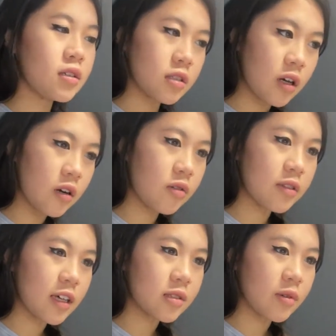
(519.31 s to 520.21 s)
So
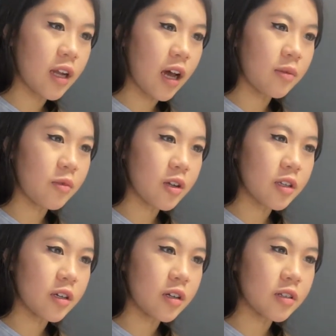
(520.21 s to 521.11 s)
that's what I'm
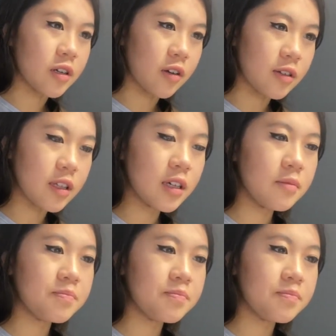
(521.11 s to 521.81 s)
working on currently.